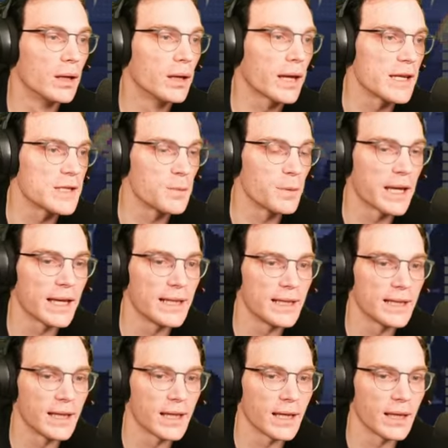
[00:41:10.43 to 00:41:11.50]
Okay, so we're getting
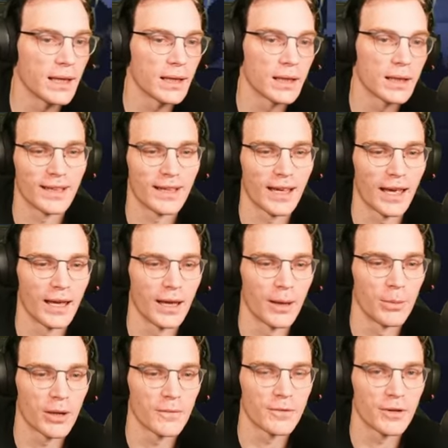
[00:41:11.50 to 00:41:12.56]
in there. Okay, I'm
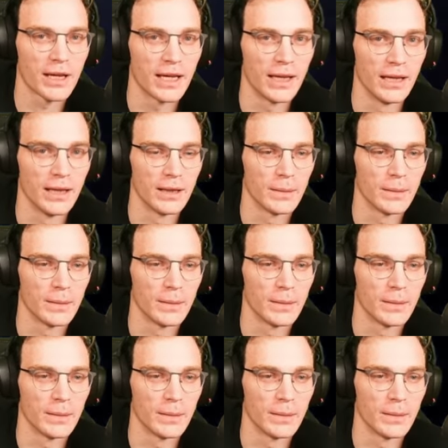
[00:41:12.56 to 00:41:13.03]
looking for a key.